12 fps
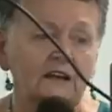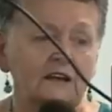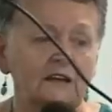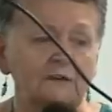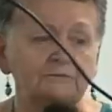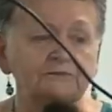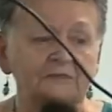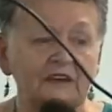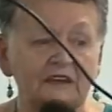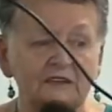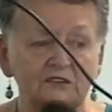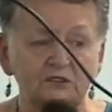Um,
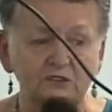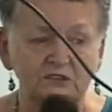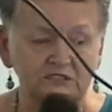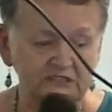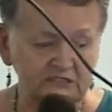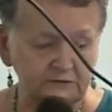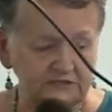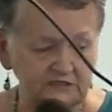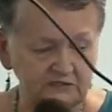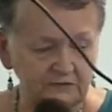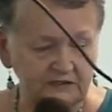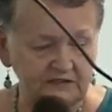and thirty-six
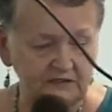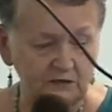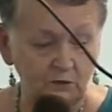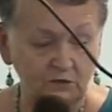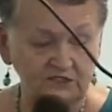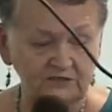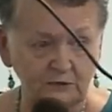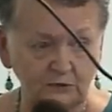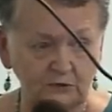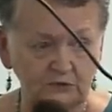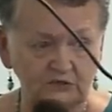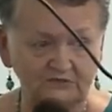percent of men were
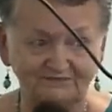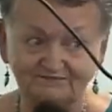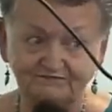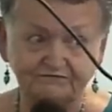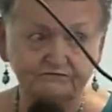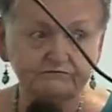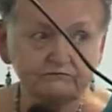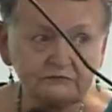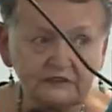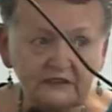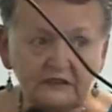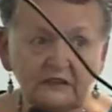smokers.
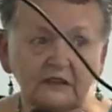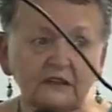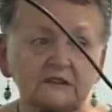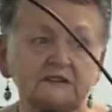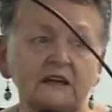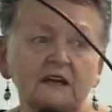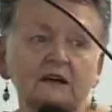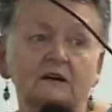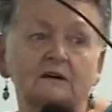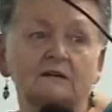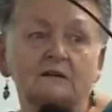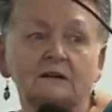
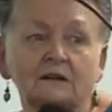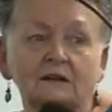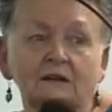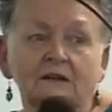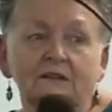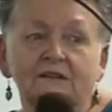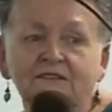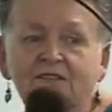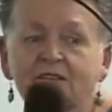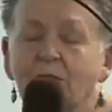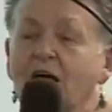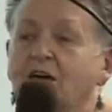Now,
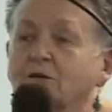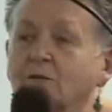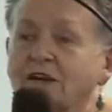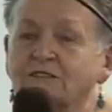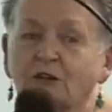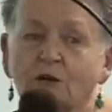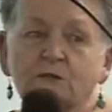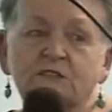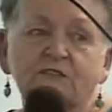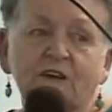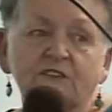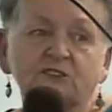this is about erectile
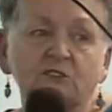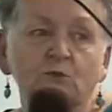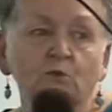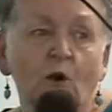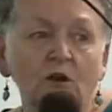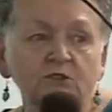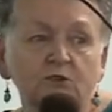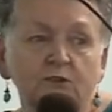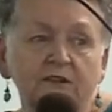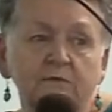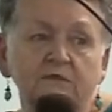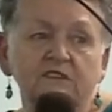dysfunction. What
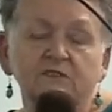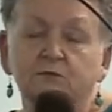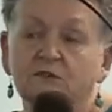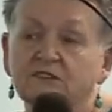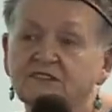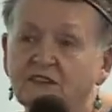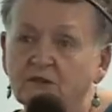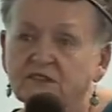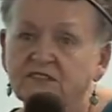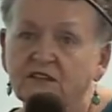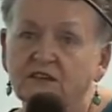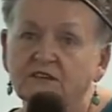treatments were
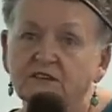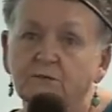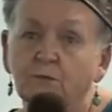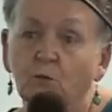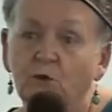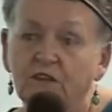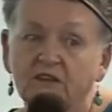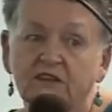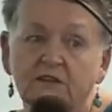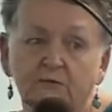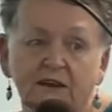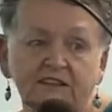associated
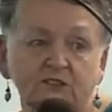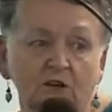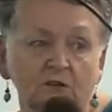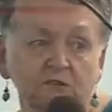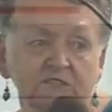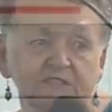with erectile